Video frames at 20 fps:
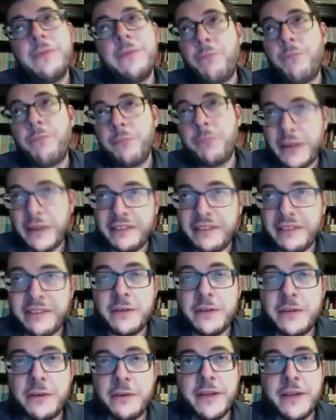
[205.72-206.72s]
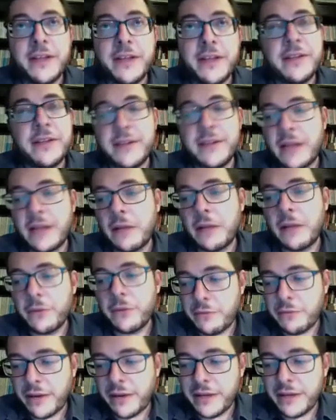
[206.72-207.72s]
patient oriented. I will
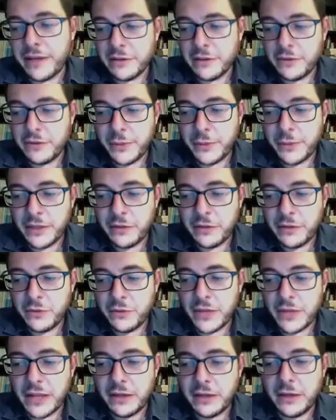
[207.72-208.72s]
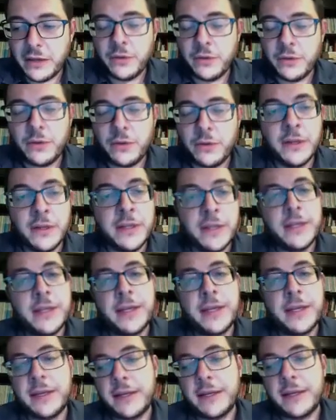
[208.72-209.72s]
try not to be too technical
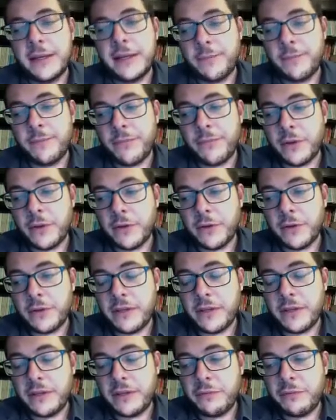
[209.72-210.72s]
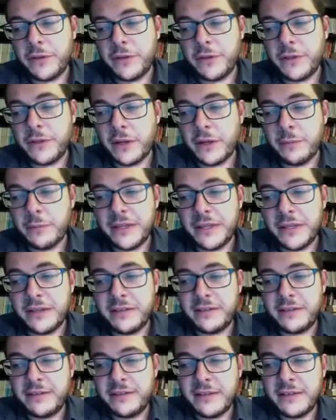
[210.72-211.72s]
um, on the different
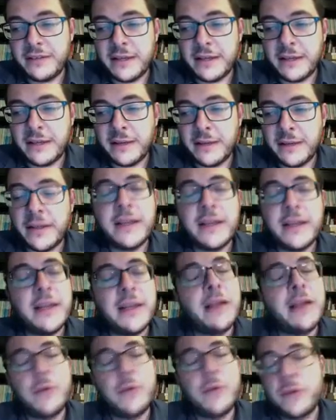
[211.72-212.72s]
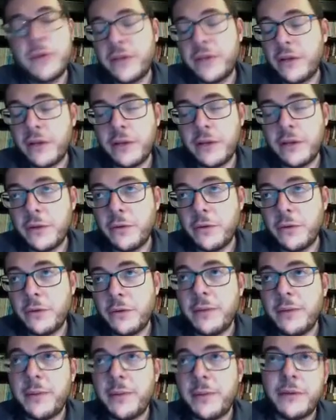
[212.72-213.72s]
topics, uh, and then I will tell you
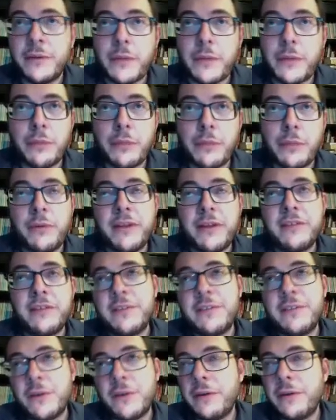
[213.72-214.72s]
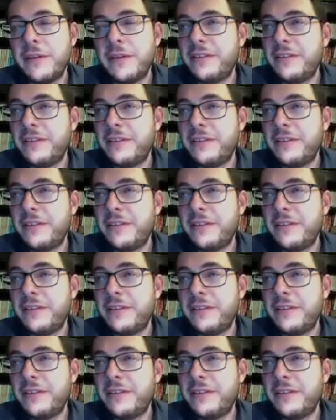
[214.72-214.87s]
about three stories